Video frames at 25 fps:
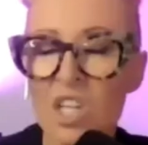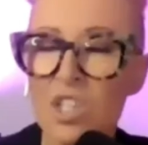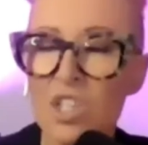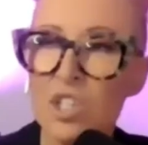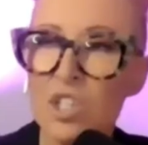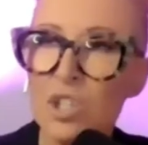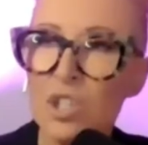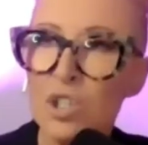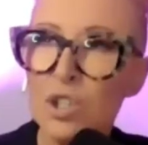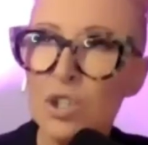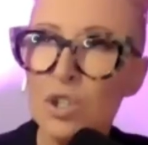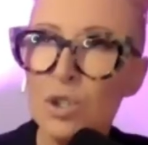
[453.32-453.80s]

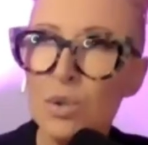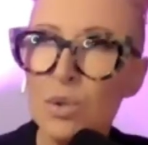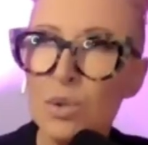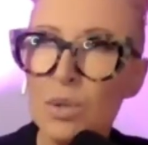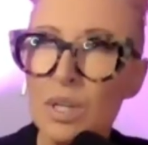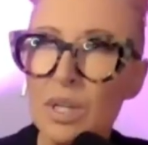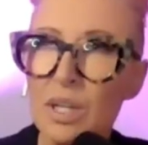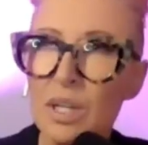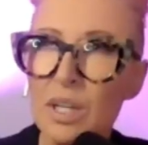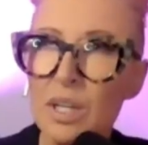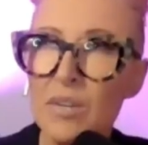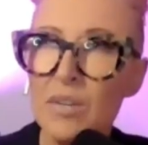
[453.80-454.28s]
So
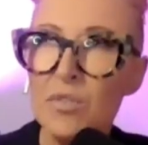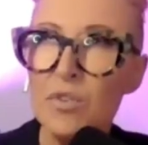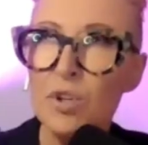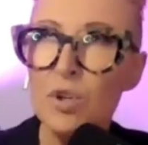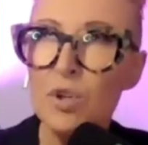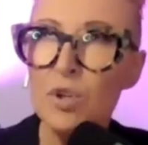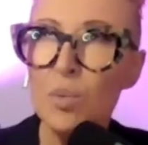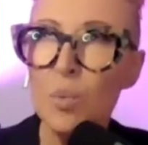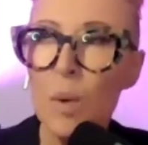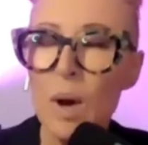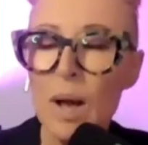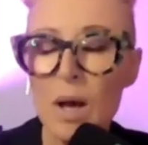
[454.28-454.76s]
if
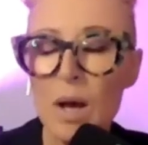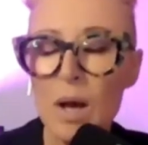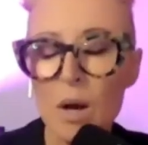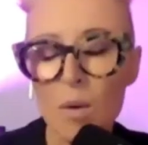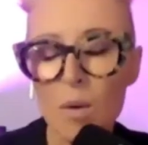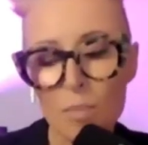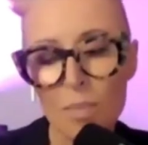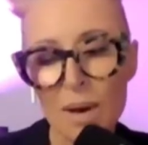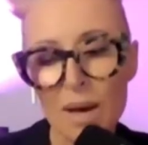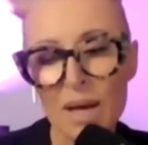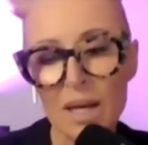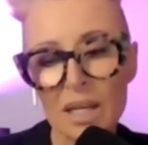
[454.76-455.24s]
you
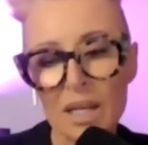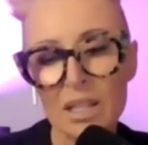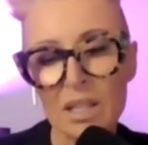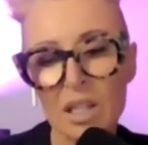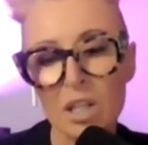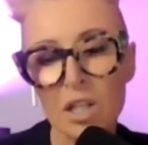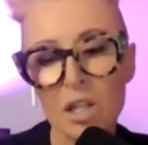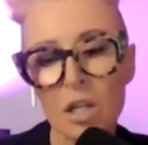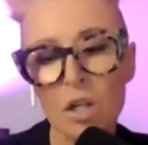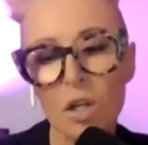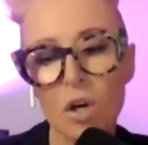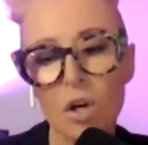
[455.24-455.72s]
wound back the
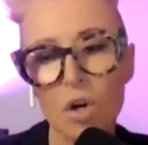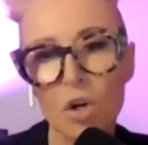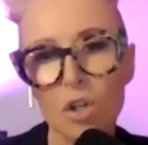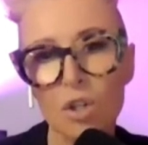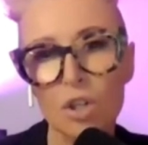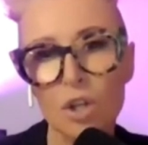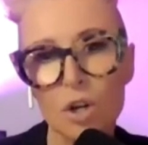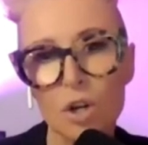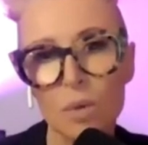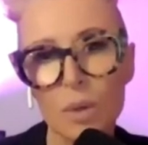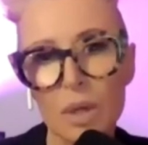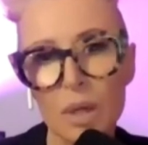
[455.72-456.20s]
clock
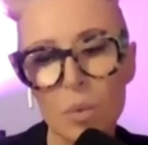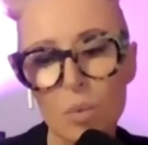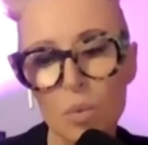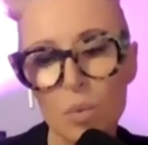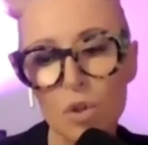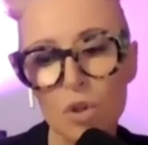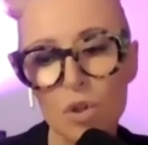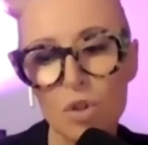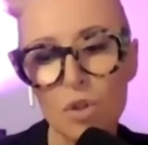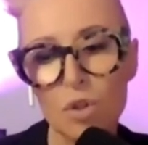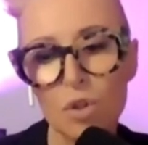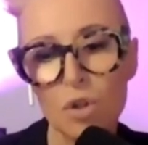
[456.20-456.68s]
knowing
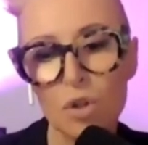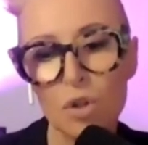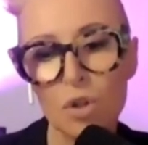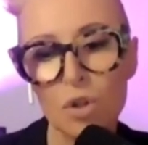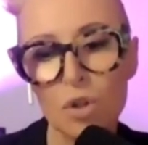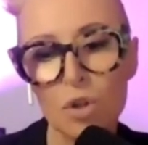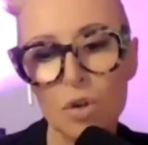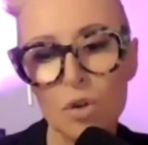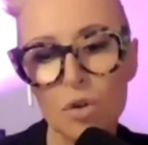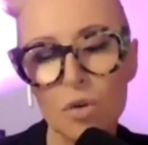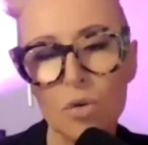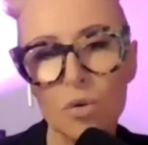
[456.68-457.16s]
what you
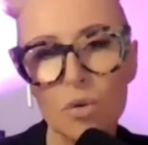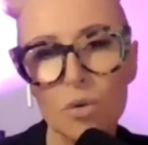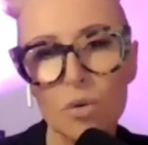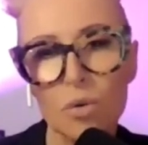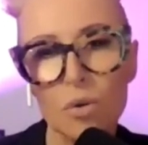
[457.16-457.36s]
know,